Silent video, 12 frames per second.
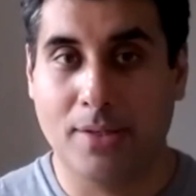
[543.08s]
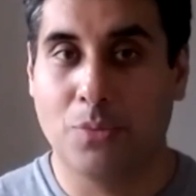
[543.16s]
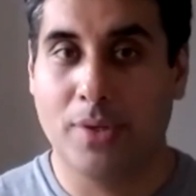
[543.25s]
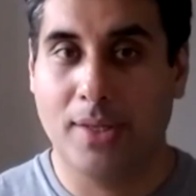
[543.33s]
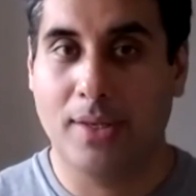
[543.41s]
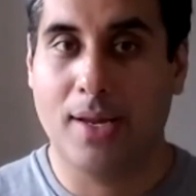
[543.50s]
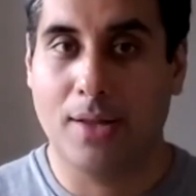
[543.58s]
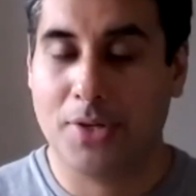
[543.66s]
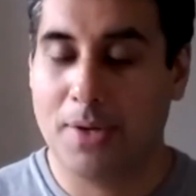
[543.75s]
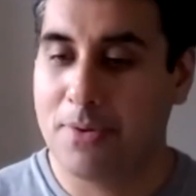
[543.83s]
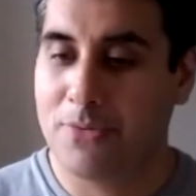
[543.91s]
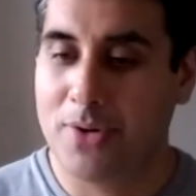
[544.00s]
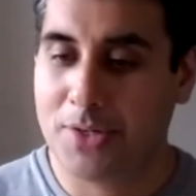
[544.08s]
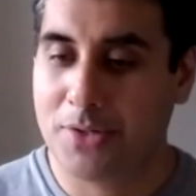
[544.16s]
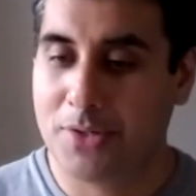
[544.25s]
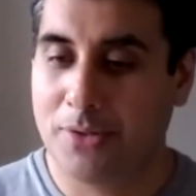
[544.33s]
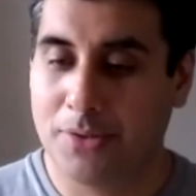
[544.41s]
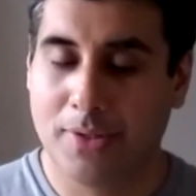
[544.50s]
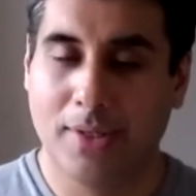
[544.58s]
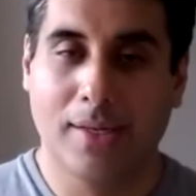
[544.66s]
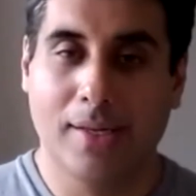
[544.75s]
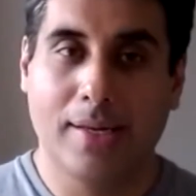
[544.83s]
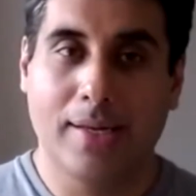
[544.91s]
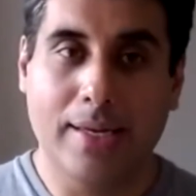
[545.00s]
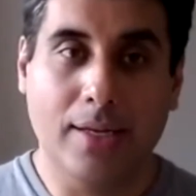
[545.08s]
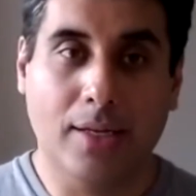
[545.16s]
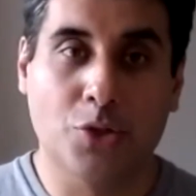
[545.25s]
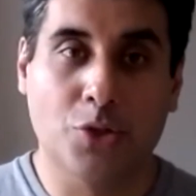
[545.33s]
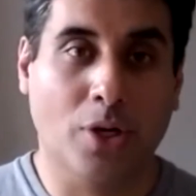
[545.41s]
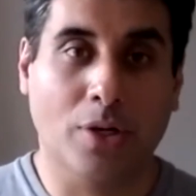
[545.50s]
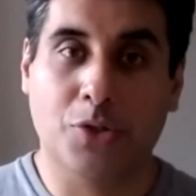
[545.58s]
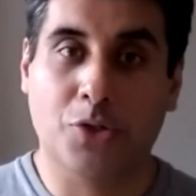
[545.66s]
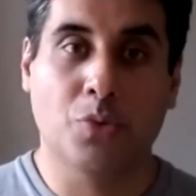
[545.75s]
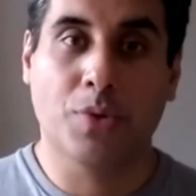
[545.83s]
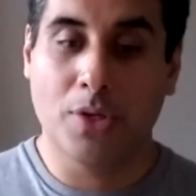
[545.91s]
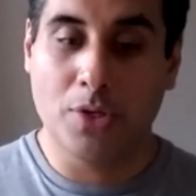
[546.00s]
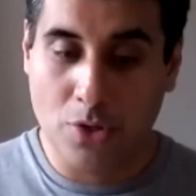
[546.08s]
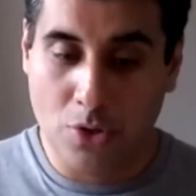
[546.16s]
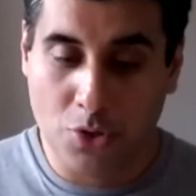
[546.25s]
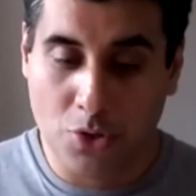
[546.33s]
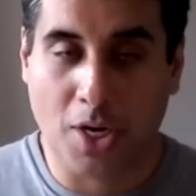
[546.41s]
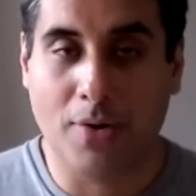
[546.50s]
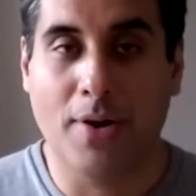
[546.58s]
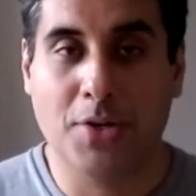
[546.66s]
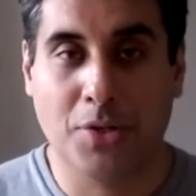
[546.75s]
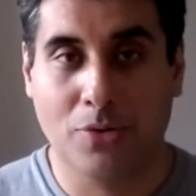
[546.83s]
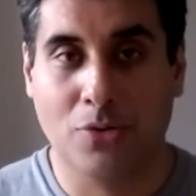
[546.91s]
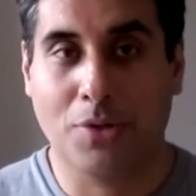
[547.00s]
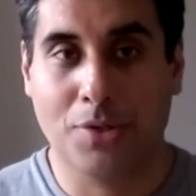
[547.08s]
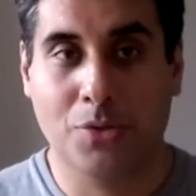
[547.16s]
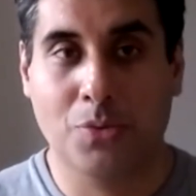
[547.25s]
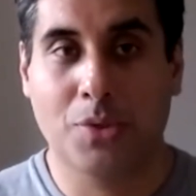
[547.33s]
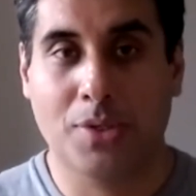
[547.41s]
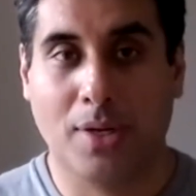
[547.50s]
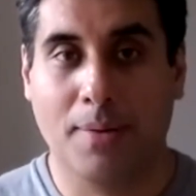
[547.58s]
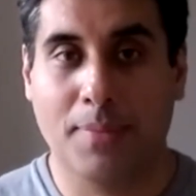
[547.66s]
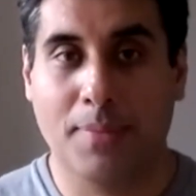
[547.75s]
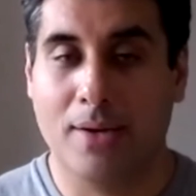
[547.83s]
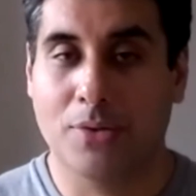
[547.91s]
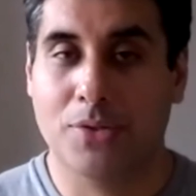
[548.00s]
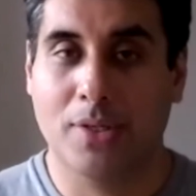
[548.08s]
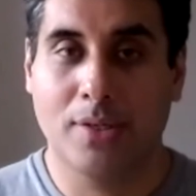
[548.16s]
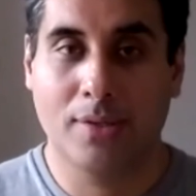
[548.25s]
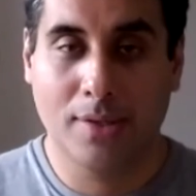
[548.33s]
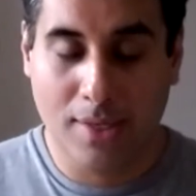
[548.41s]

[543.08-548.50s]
within healthcare professionals, in conjunction with the new generation of doctors which are coming out, and